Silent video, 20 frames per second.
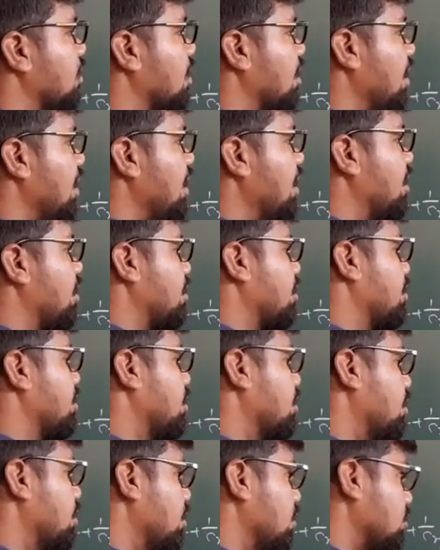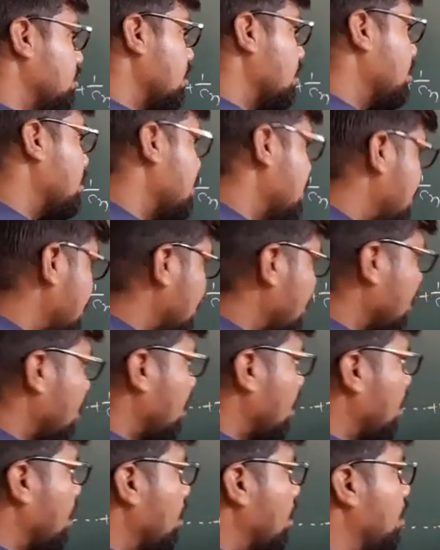Clear? So
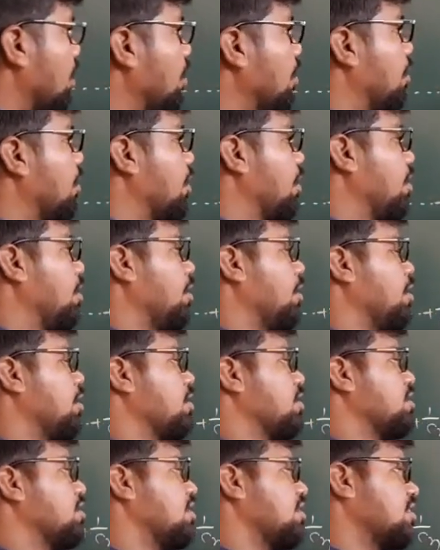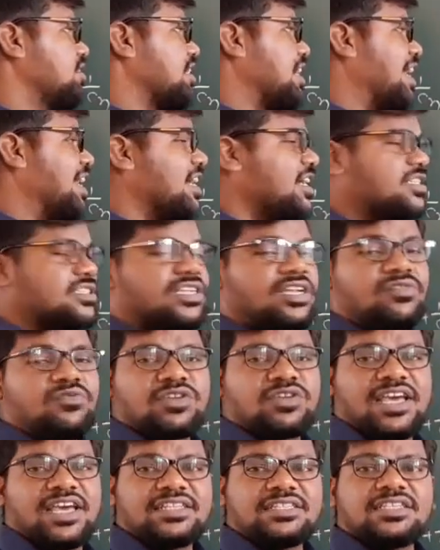this connection
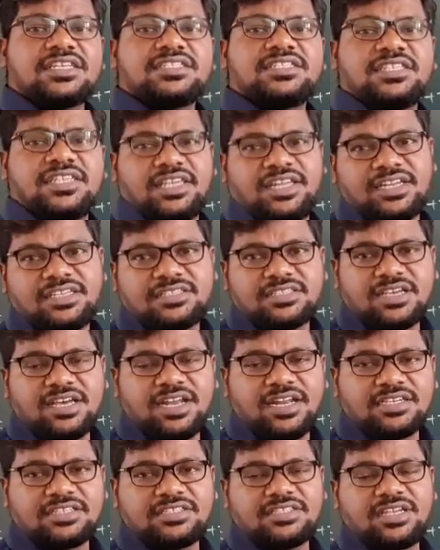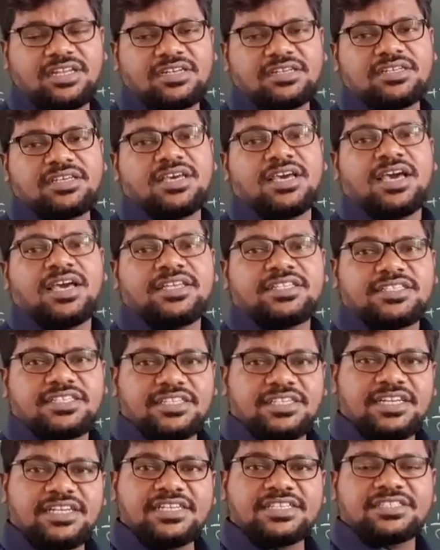we can say series connection.
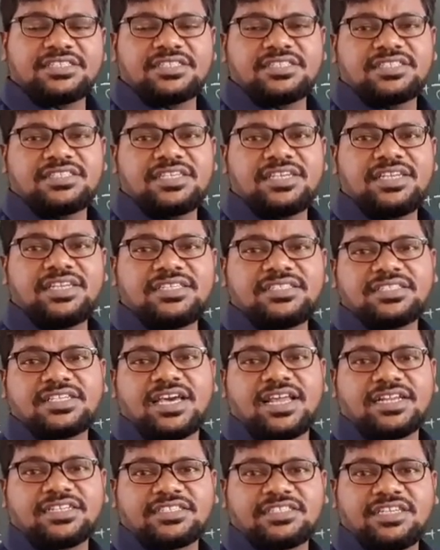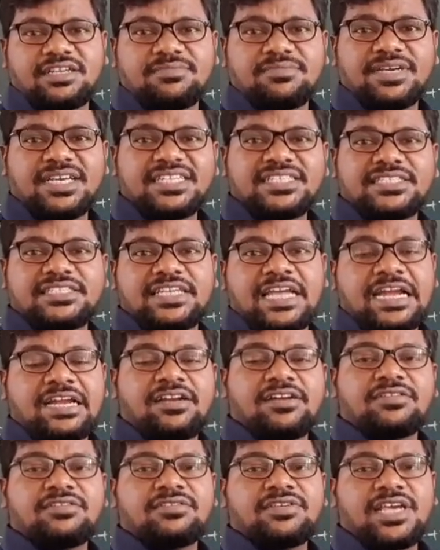Series connection means end
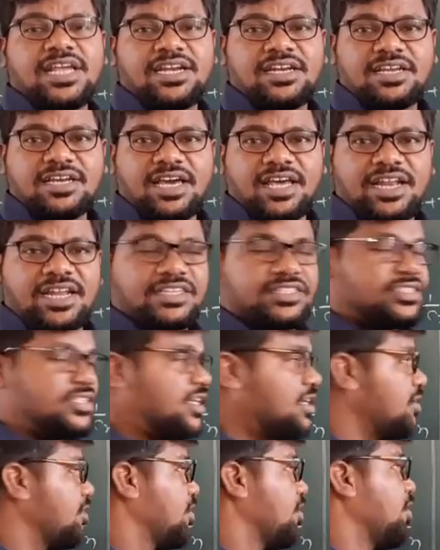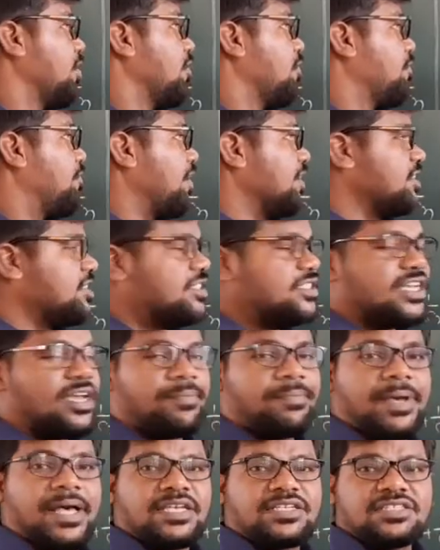to end connection. First
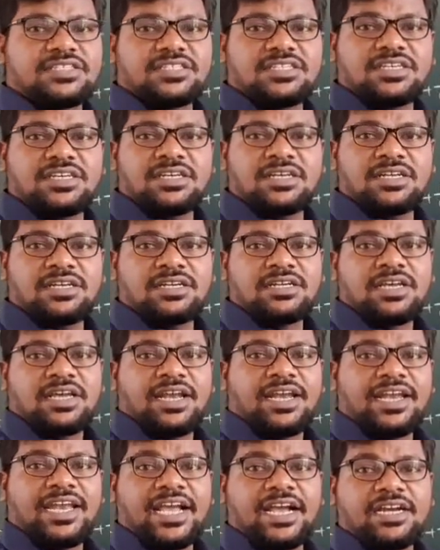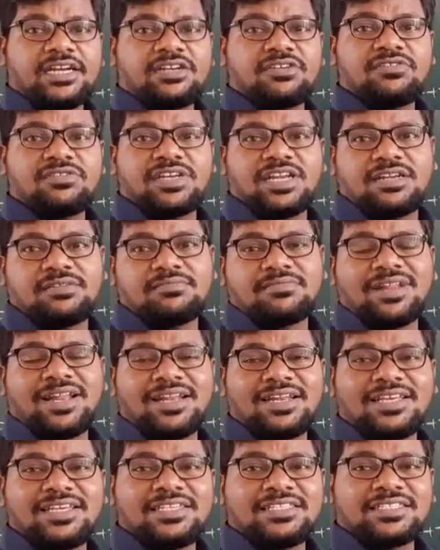capacitor negative
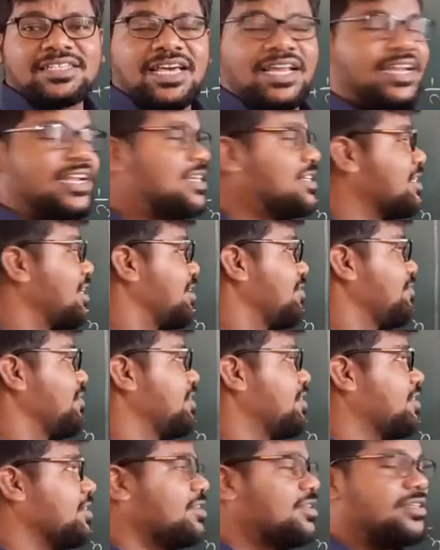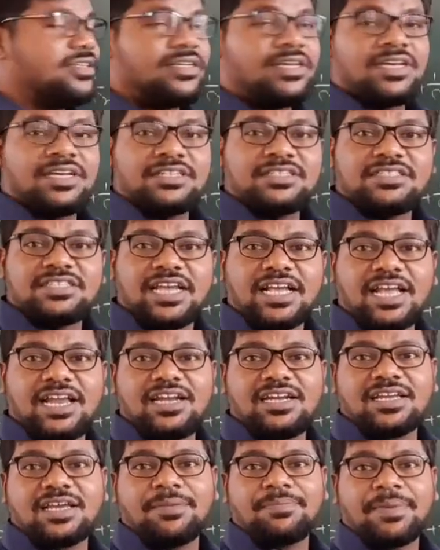terminal is connected with
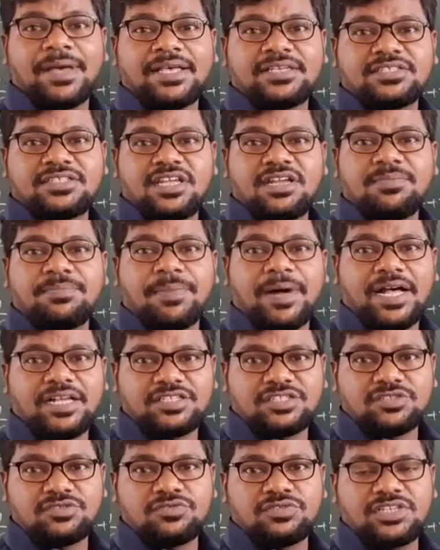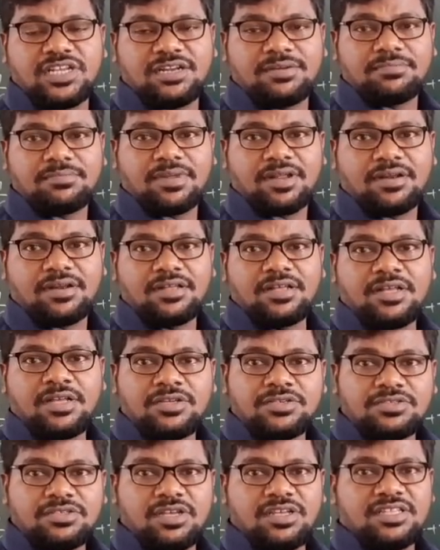second capacitor positive terminal.
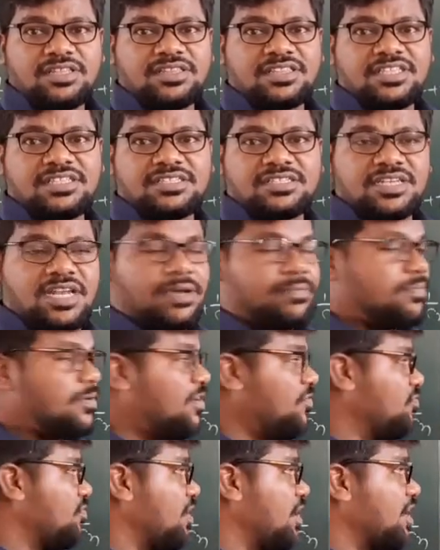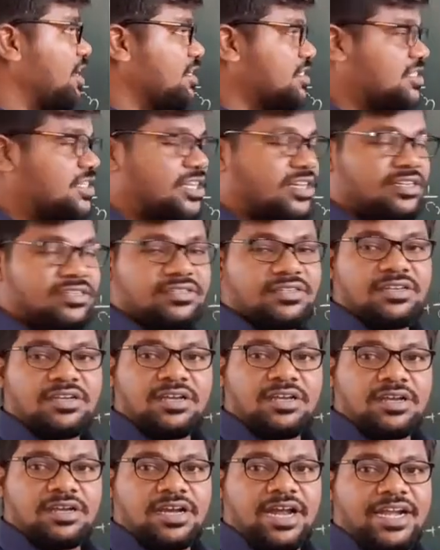So this type of
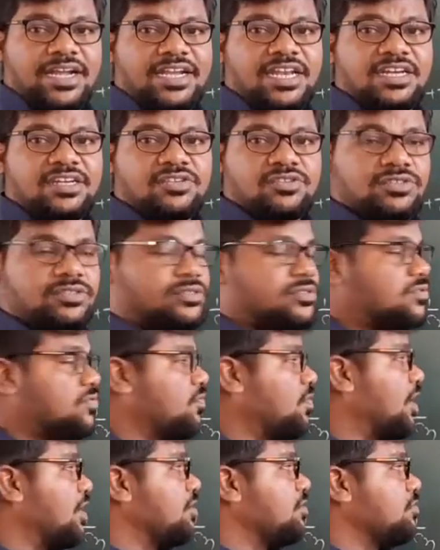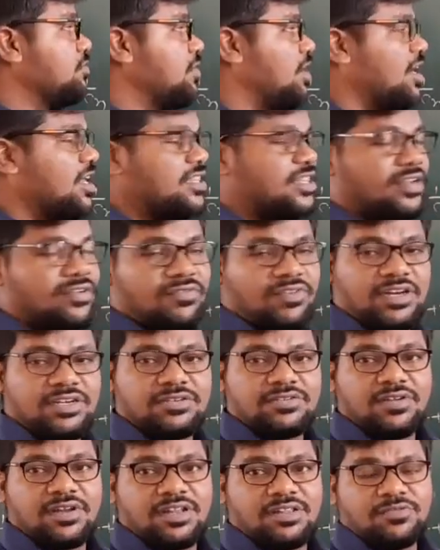connection continues one to another,
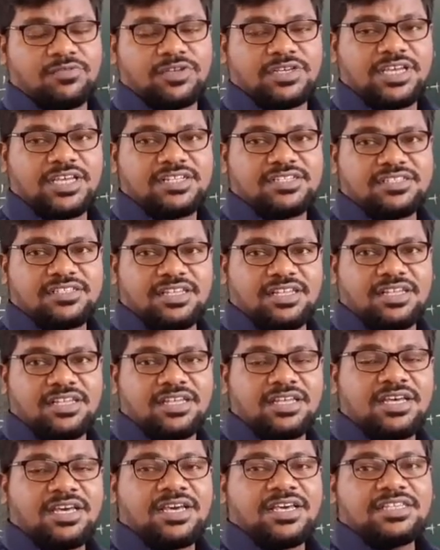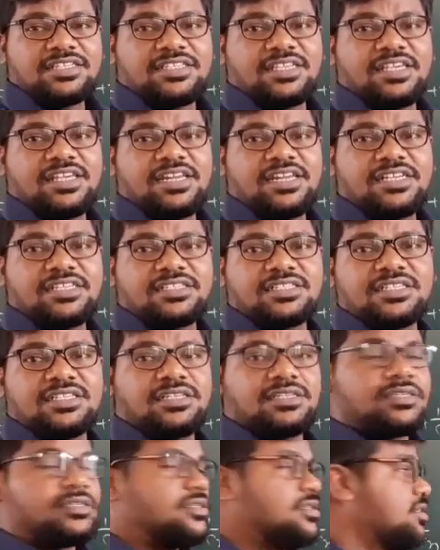we can say series
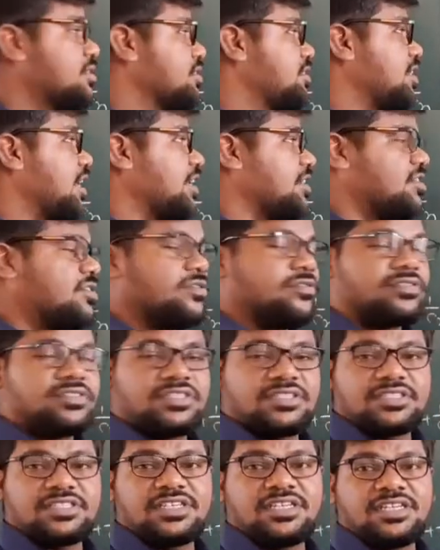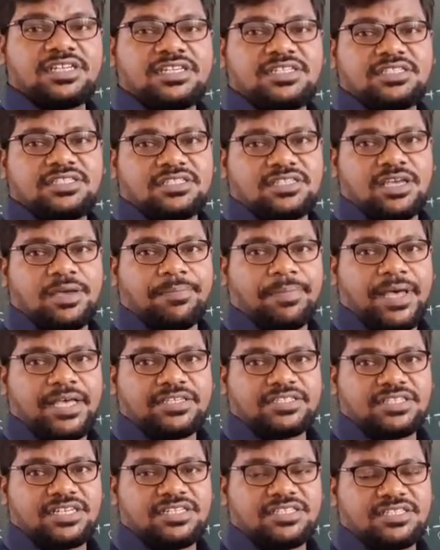circuit, series
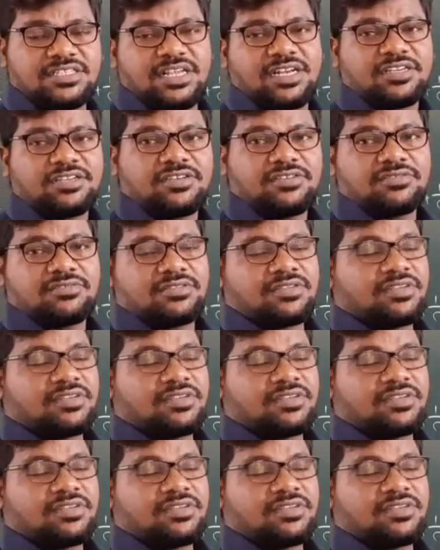capacitance circuit.